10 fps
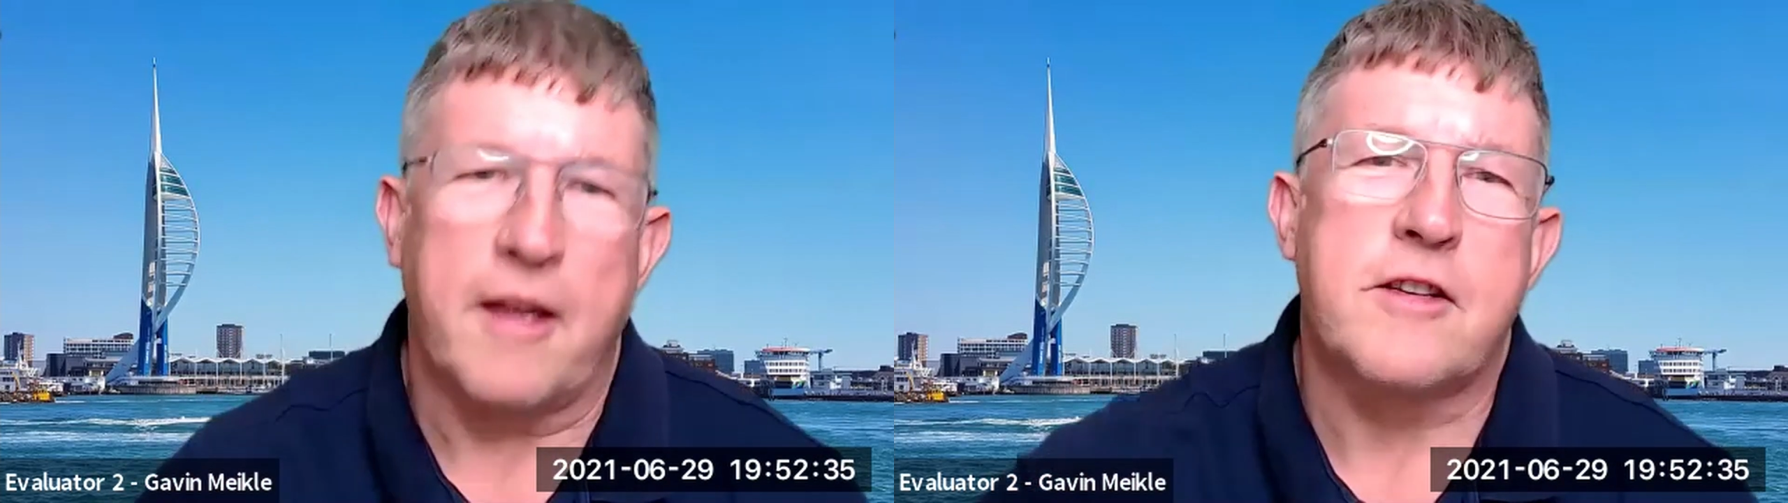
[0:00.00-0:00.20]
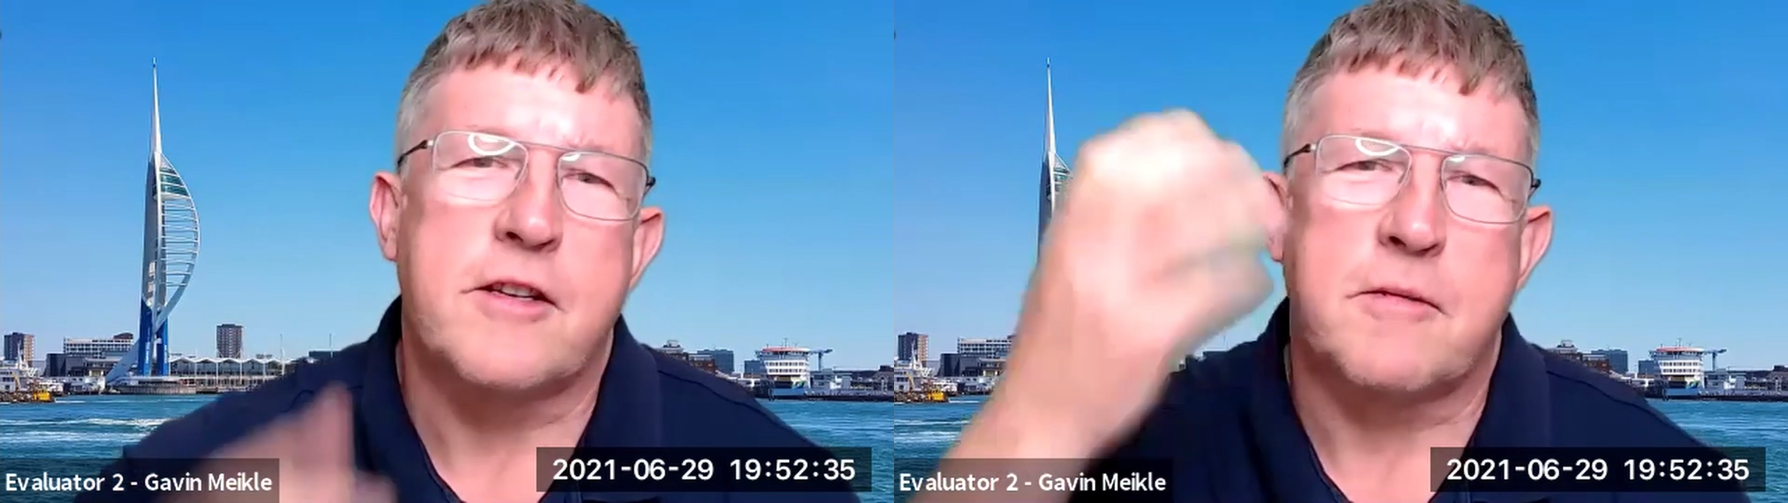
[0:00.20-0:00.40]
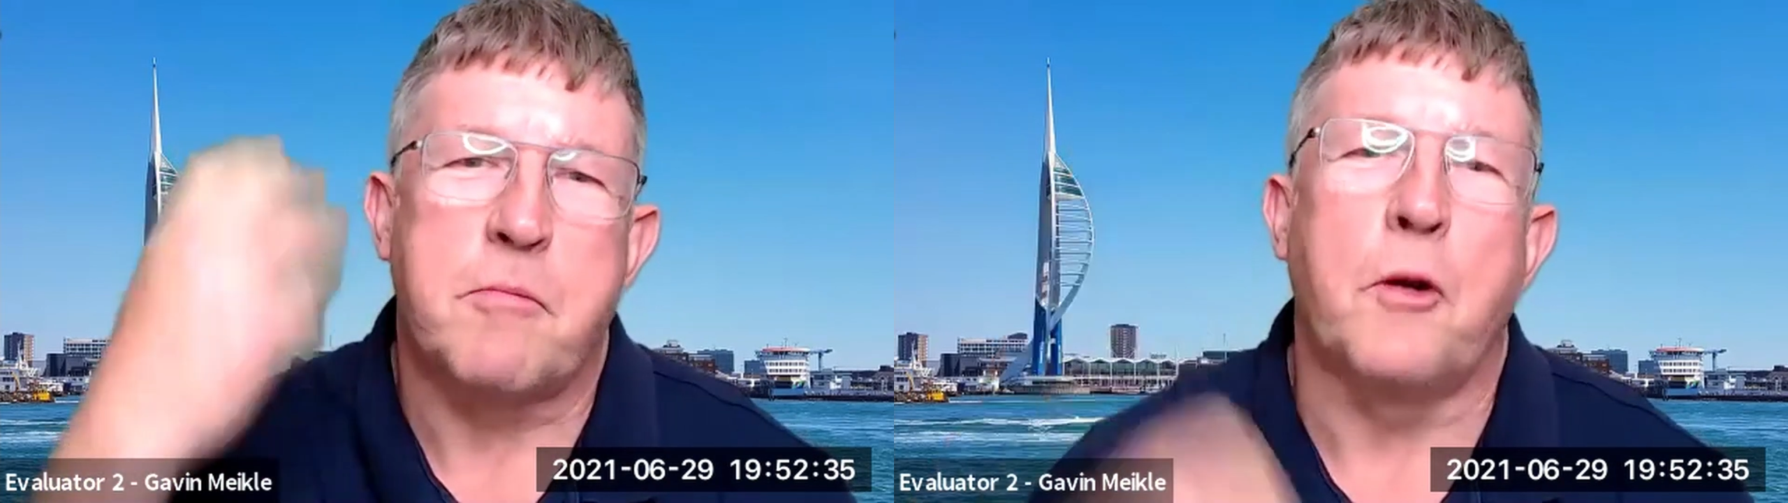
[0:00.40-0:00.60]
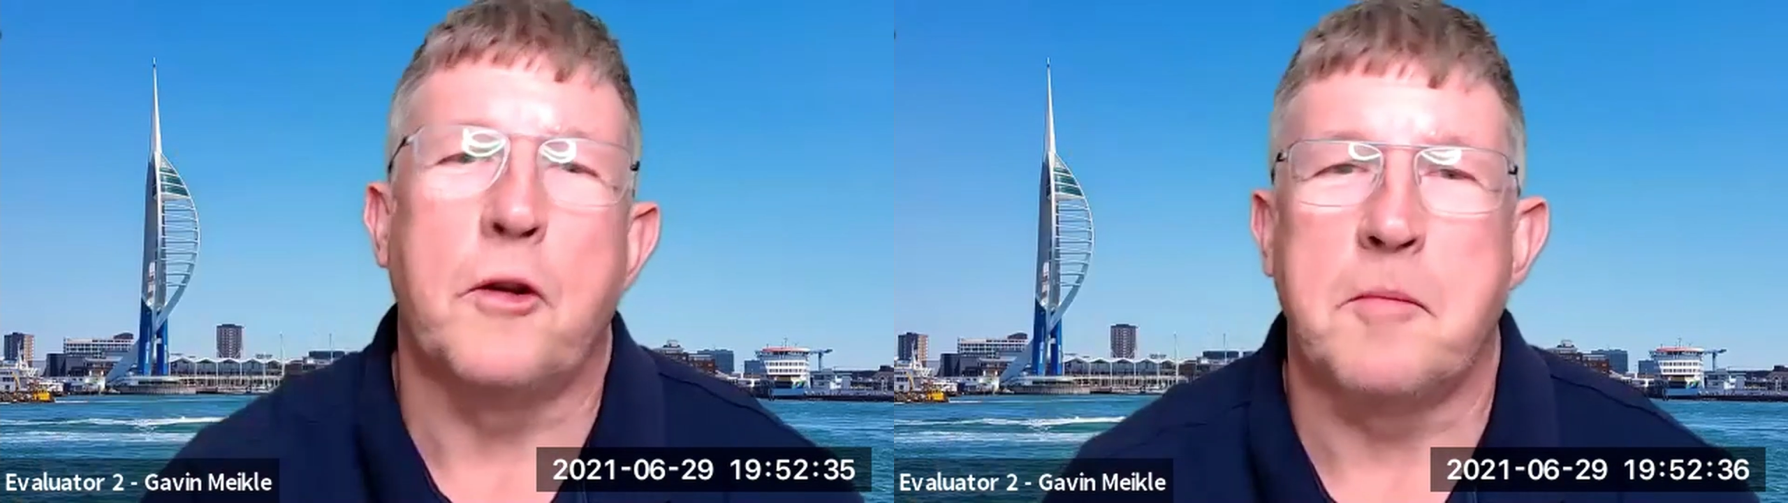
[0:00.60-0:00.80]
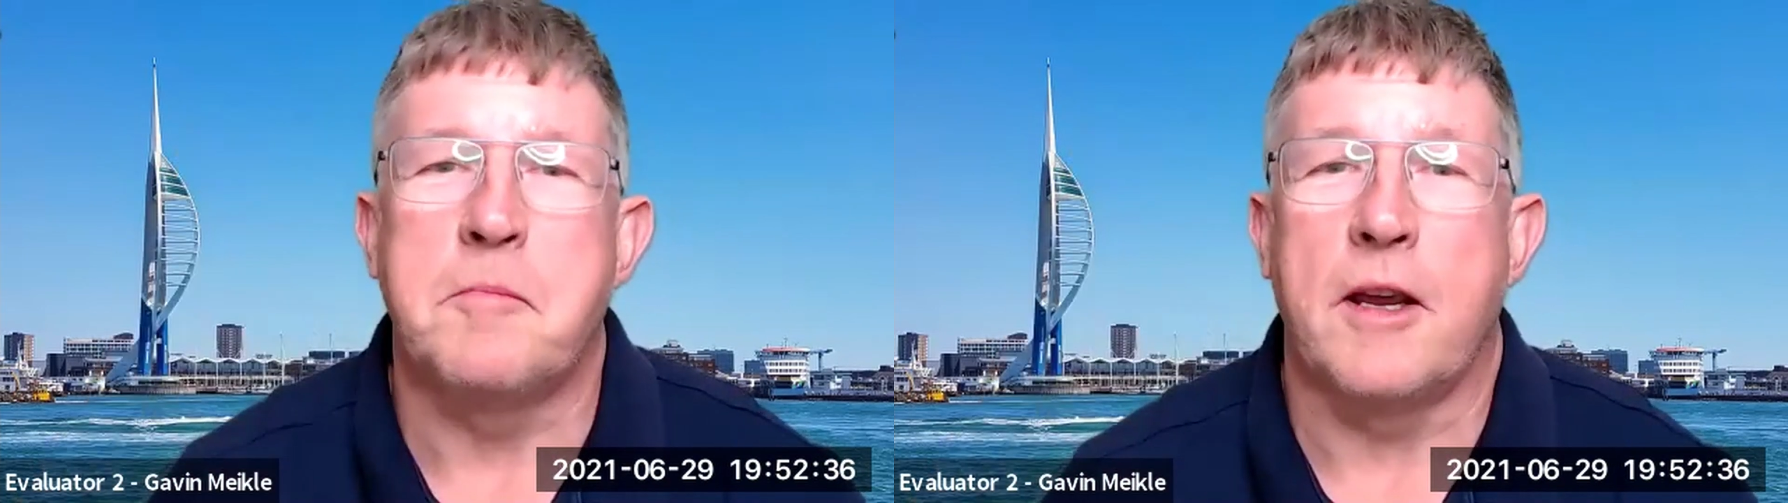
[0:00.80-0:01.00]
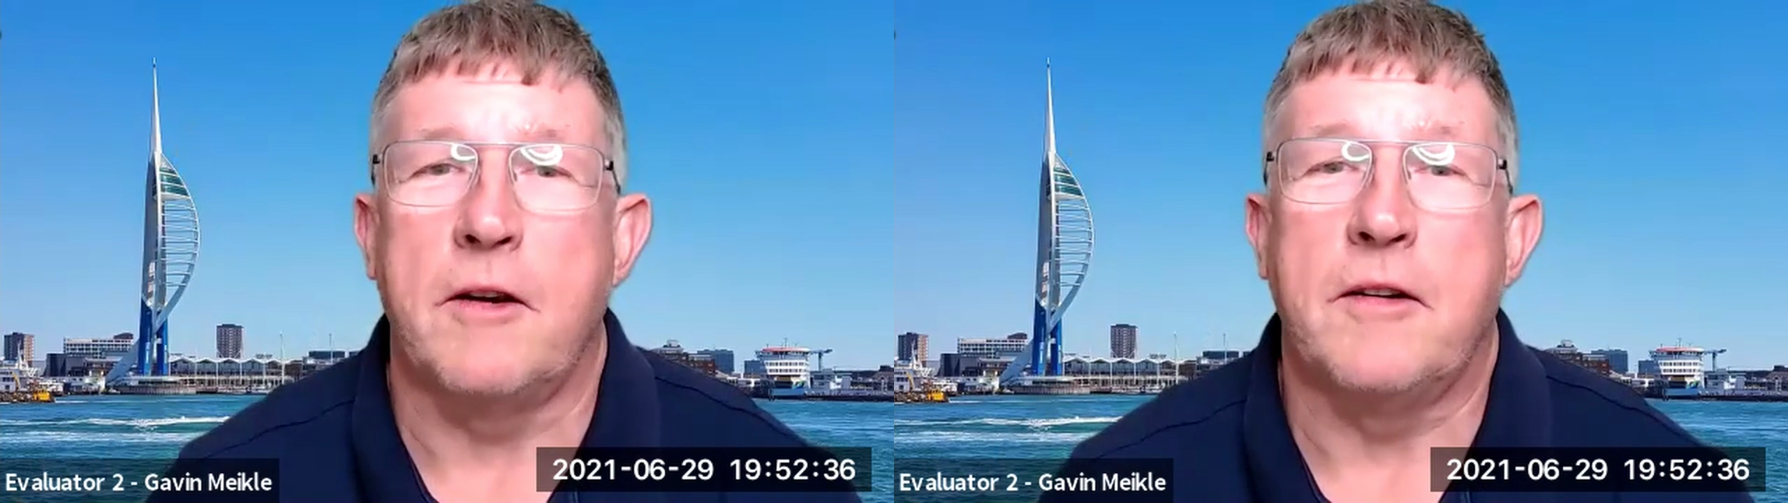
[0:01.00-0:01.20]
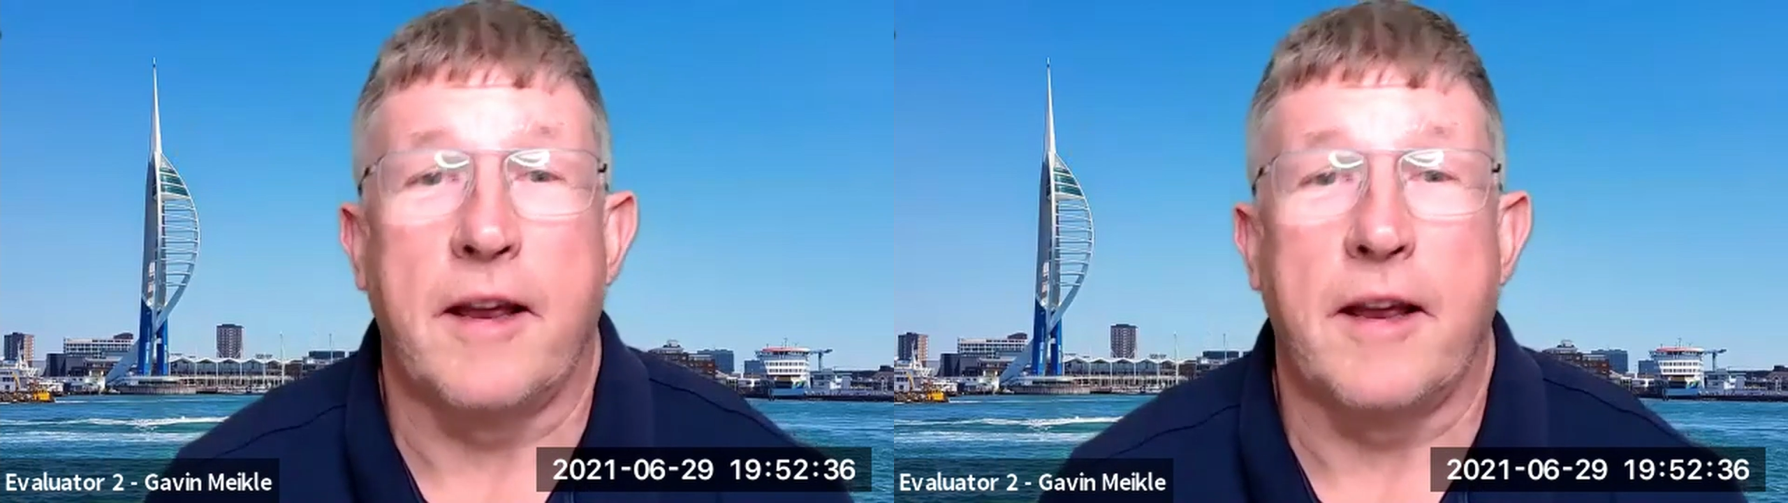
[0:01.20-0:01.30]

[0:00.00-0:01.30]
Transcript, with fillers: and swallow them down.